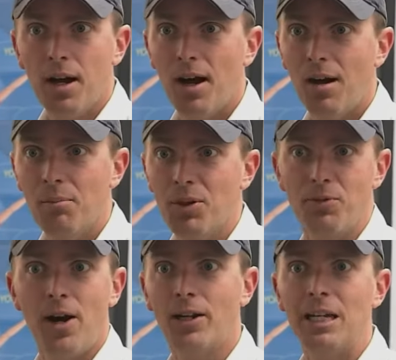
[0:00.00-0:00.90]
But the
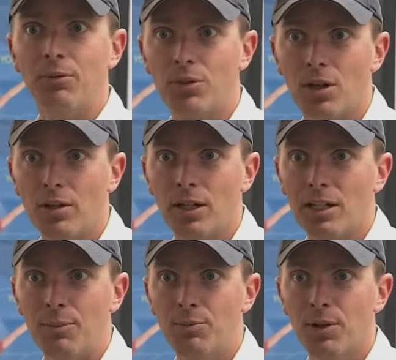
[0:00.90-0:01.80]
fire keeps growing and
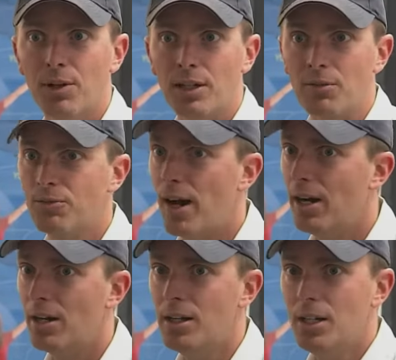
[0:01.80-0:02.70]
keeps burning, and
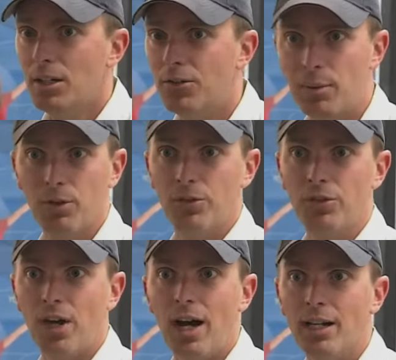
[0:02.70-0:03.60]
fire doubles in
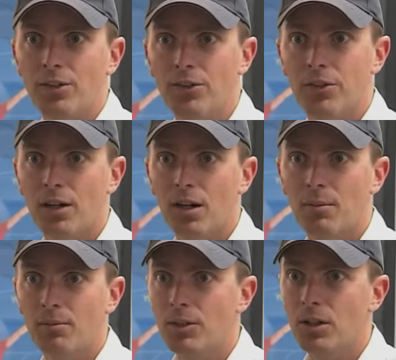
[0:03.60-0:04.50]
size,
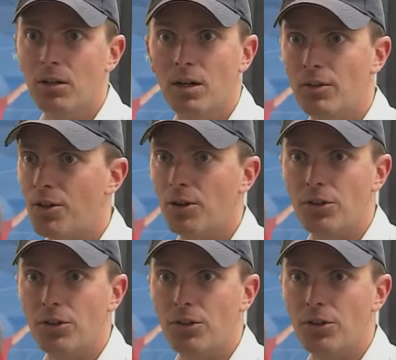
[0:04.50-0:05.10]
you know, every 30